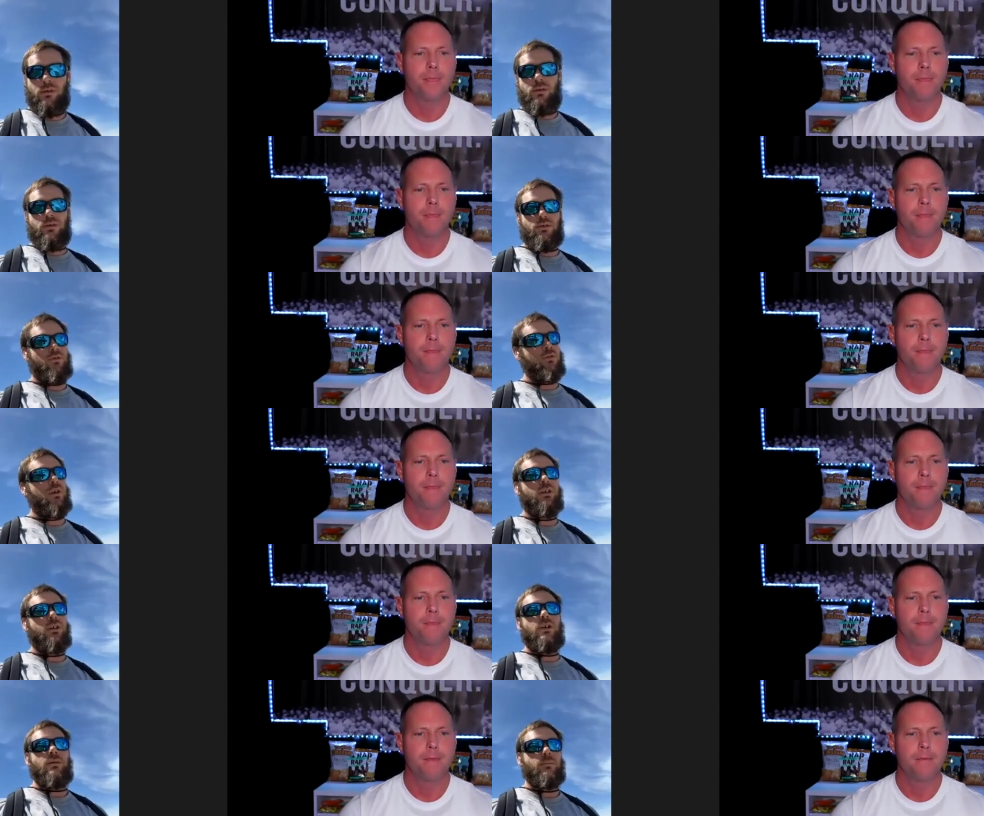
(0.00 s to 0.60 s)

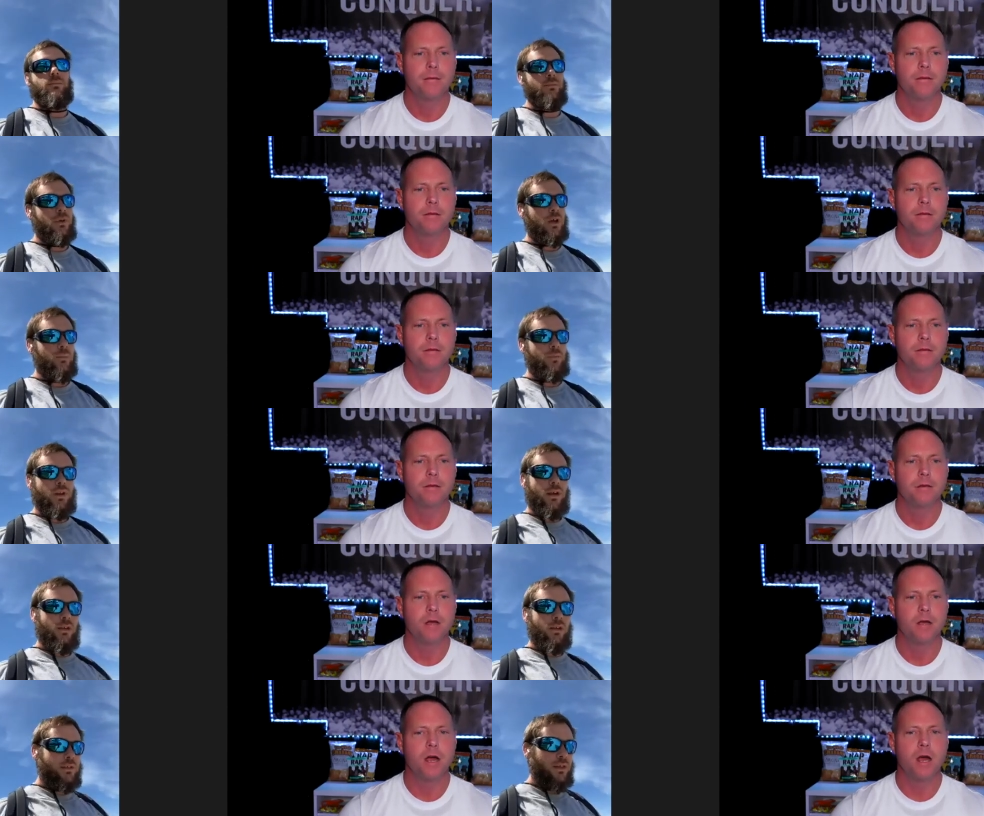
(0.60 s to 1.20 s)
Speaker 1: Straight up, I've
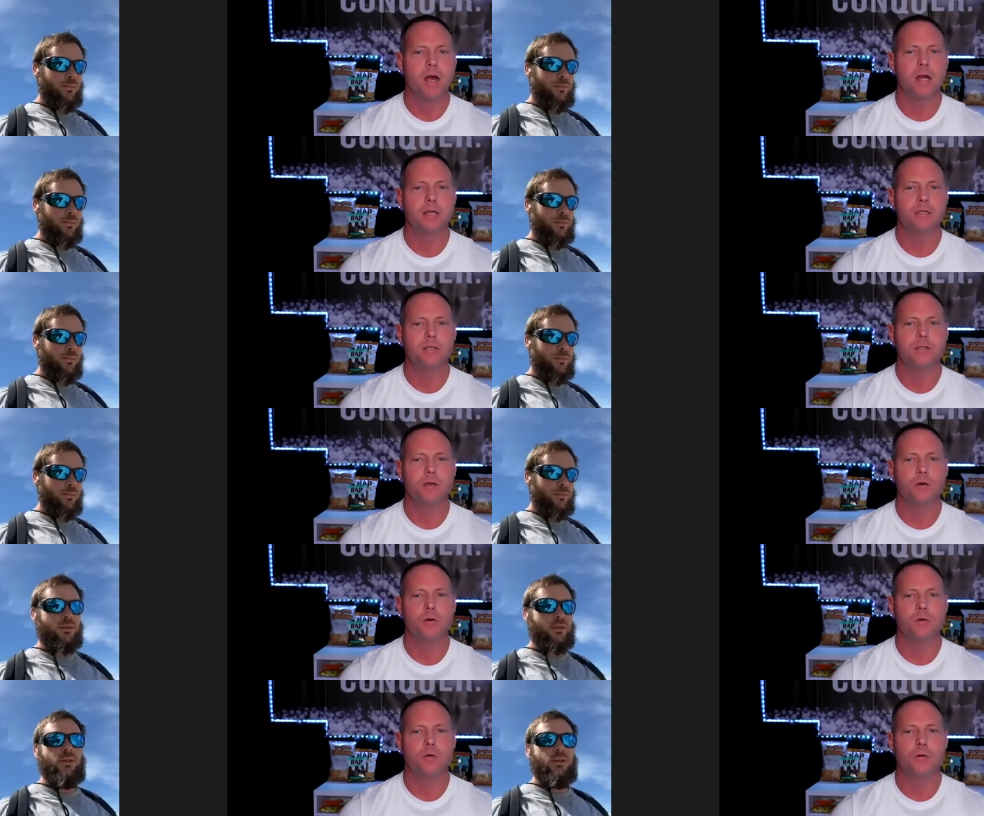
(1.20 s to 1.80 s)
been out All 10 right,
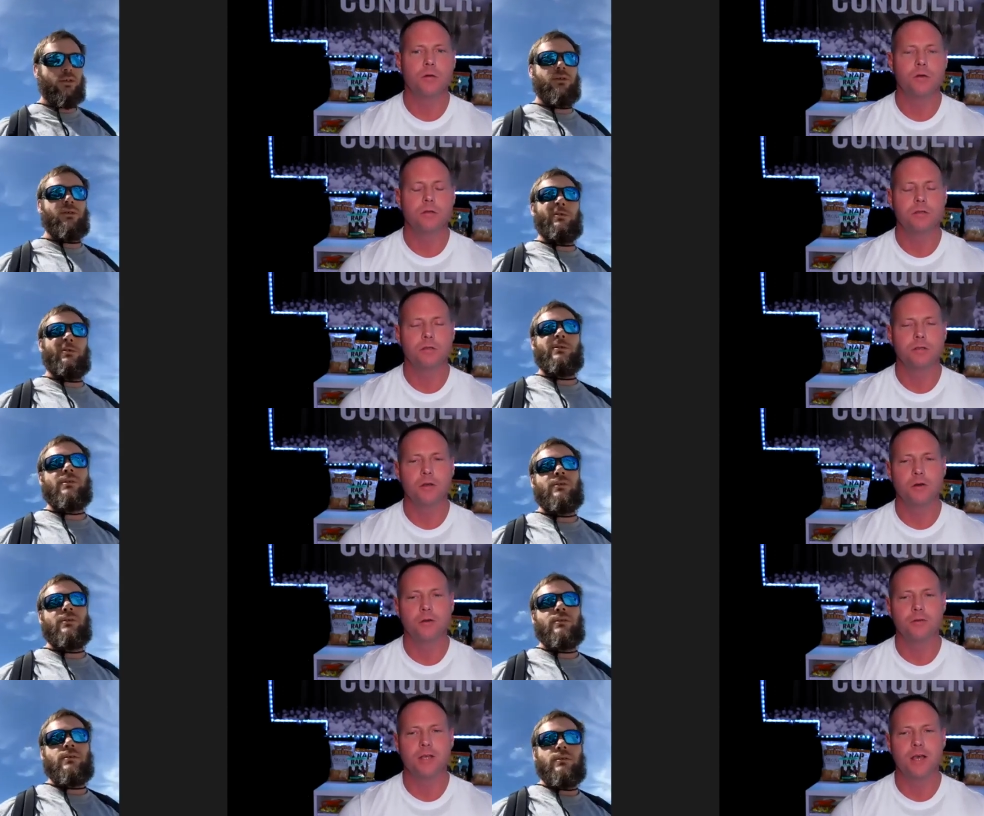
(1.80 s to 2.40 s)
months. So, so,
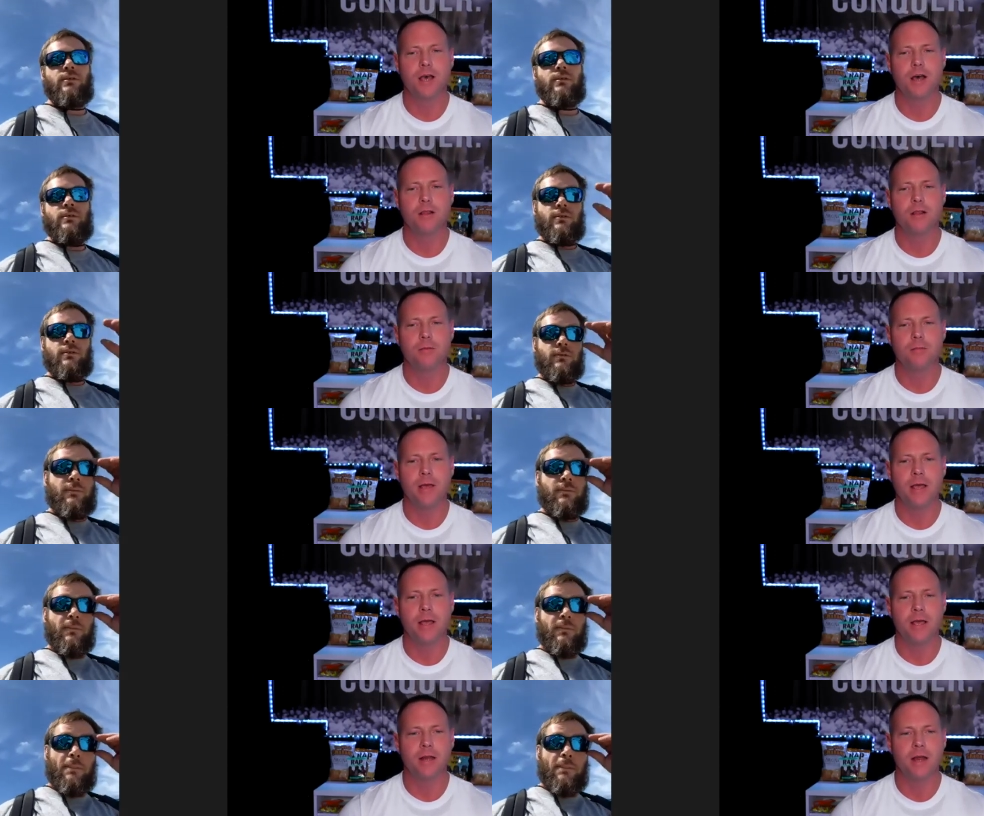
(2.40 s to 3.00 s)
Speaker 2: so tell them,
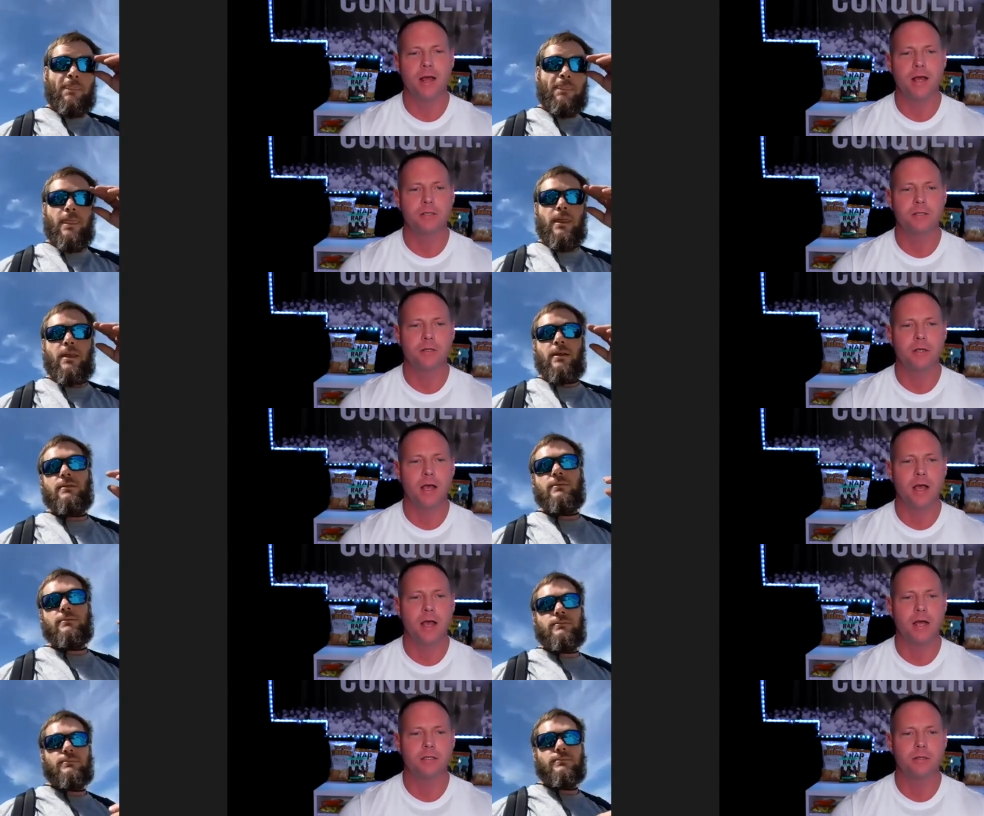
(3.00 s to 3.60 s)
man, how'd you
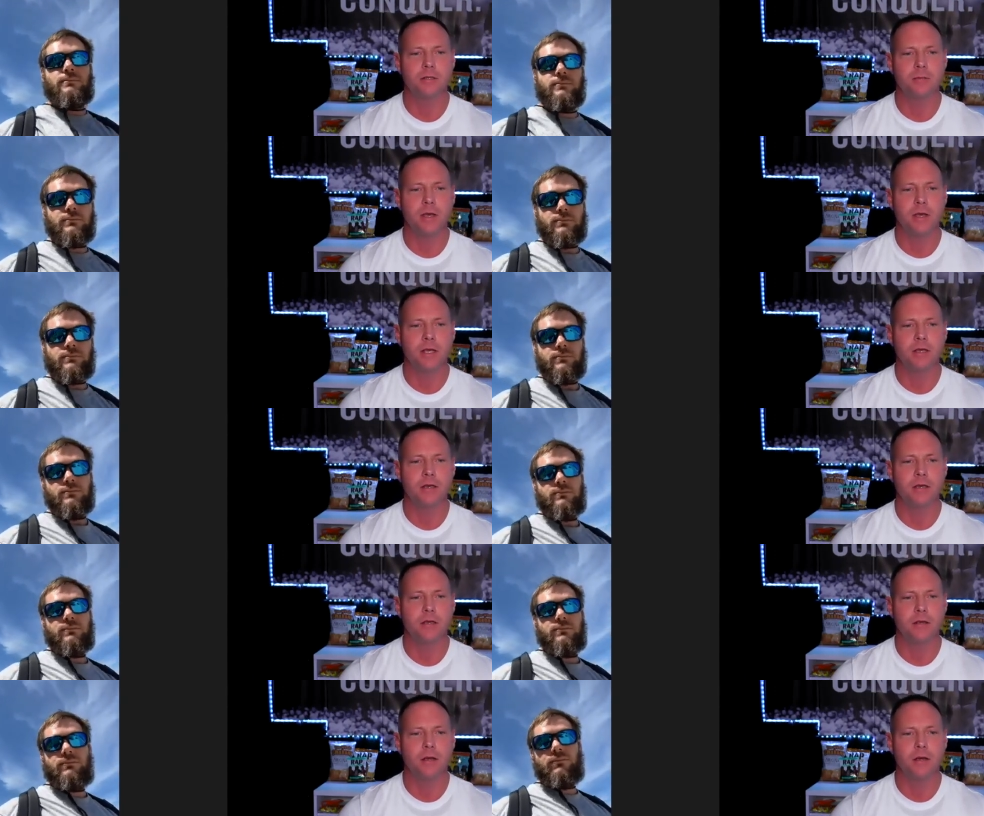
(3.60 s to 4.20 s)
how'd you make
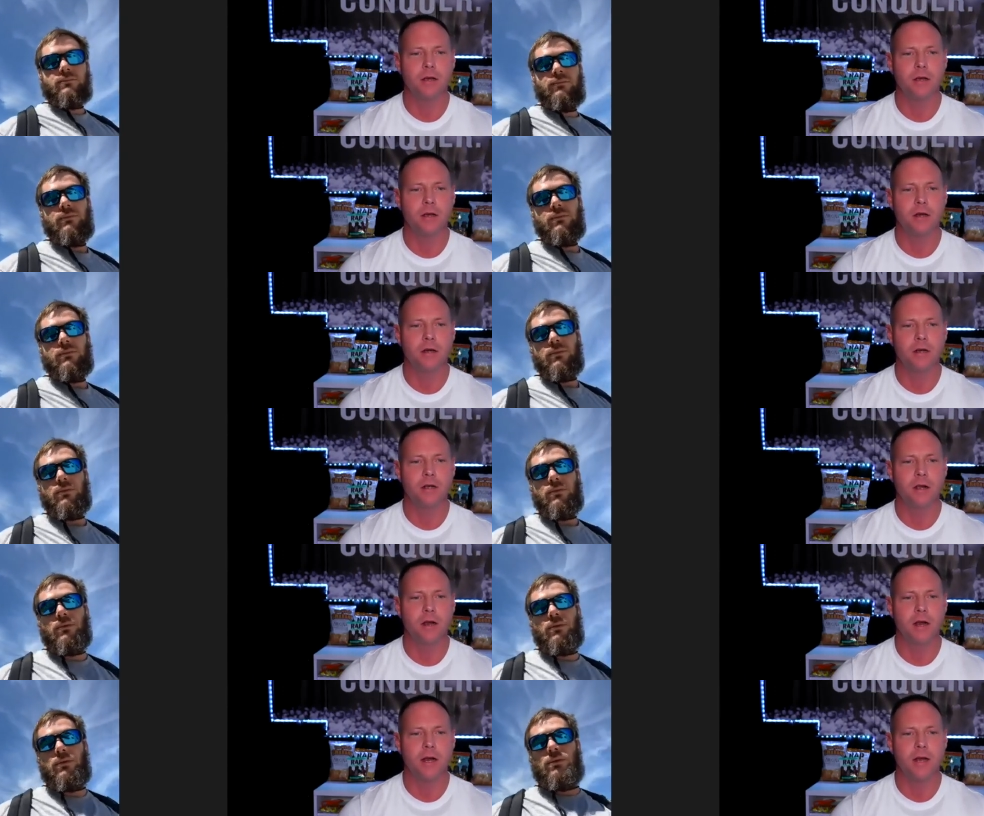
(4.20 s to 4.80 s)
a hundred
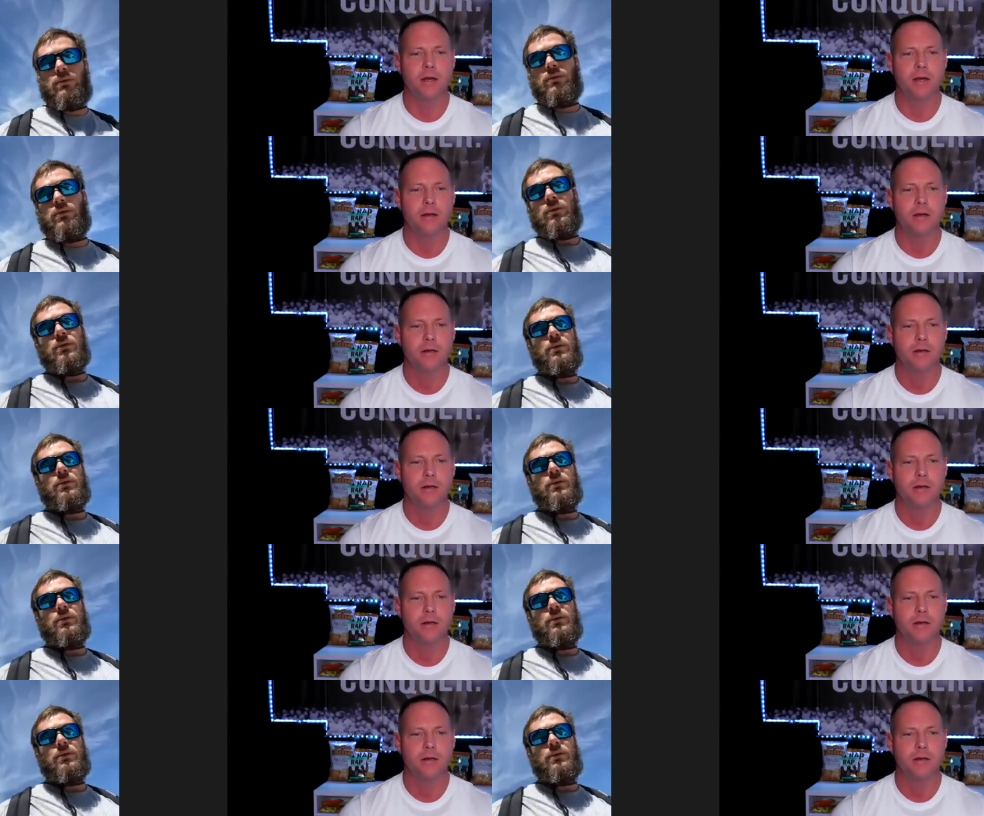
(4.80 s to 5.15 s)
grand?